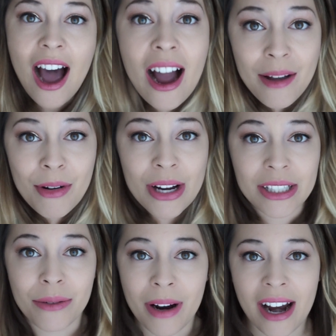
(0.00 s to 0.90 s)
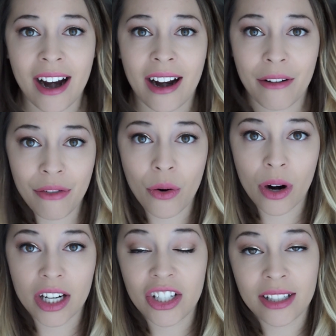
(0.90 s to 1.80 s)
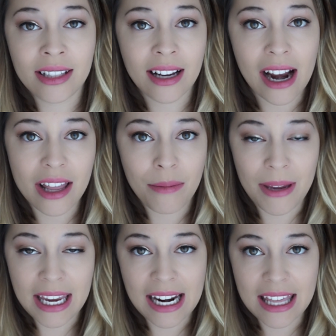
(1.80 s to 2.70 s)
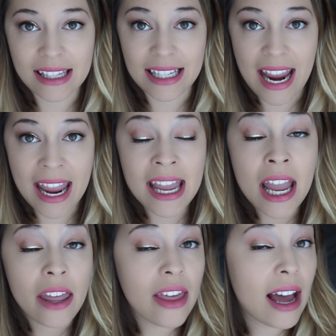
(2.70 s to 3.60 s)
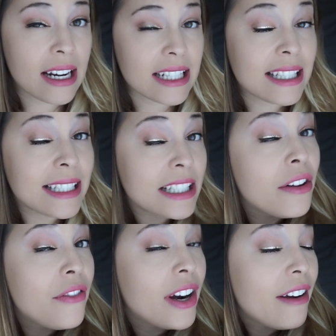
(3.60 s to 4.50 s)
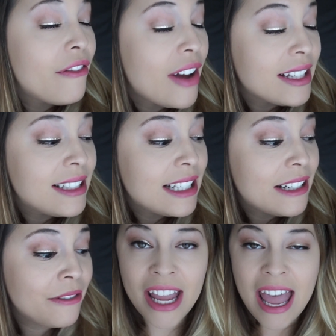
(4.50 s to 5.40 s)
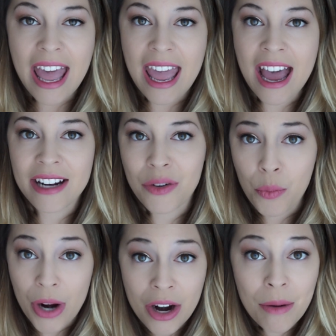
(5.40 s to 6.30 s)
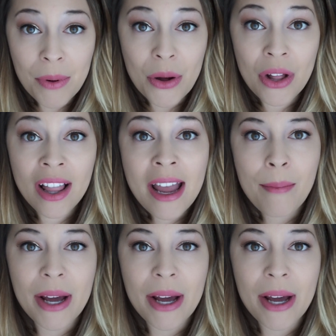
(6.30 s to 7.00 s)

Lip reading: I'm going to wear for just kind of the beginning of the day that is still very festive and wearable,